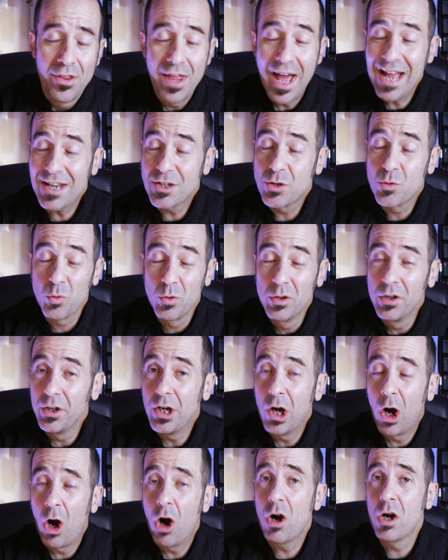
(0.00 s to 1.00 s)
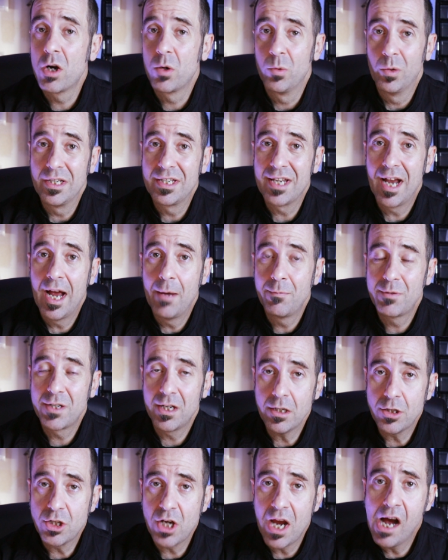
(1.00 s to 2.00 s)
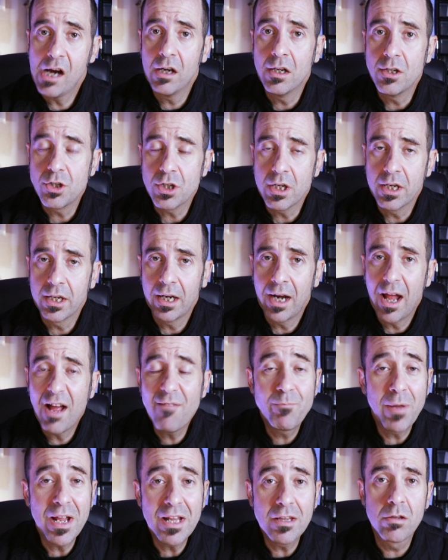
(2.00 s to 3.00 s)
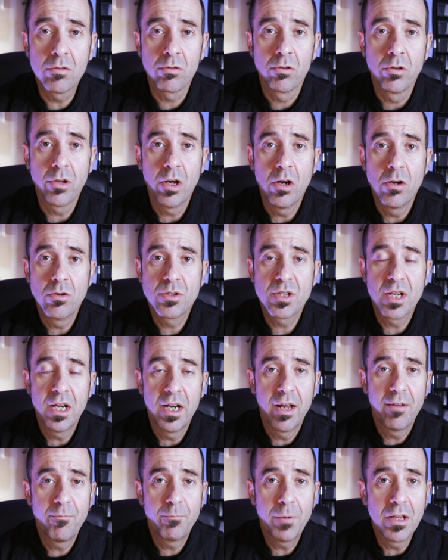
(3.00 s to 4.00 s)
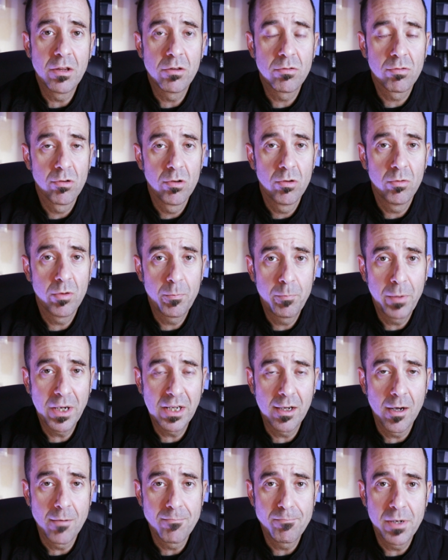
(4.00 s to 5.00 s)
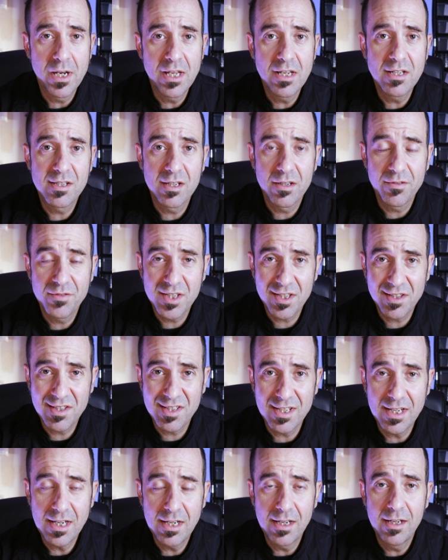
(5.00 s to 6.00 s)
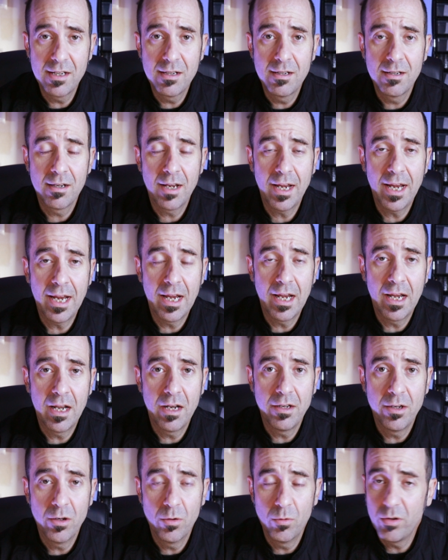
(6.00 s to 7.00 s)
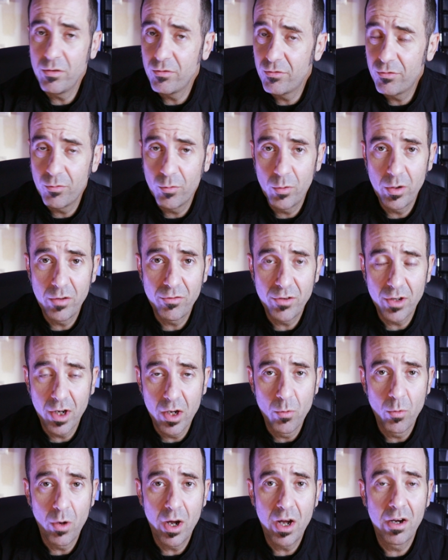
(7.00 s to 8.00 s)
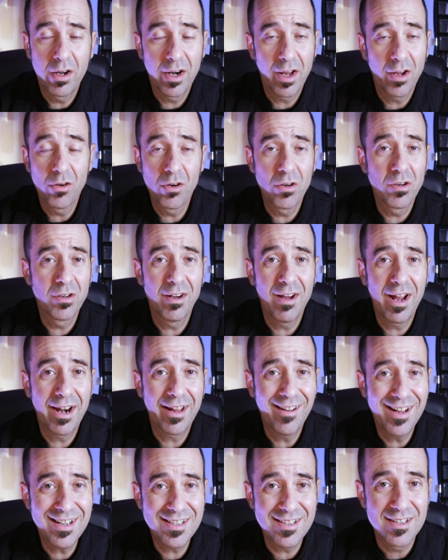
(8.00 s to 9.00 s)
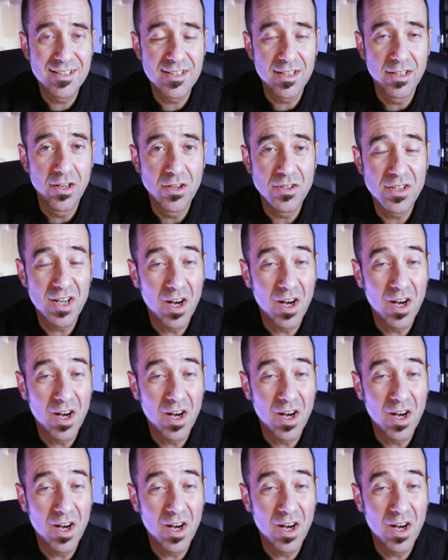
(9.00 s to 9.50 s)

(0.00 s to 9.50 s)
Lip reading: That's really hard when times get challenging. And I've been through those, and I've been through it with big companies that have succeeded and we've done well. And I learned a lot of lessons in those.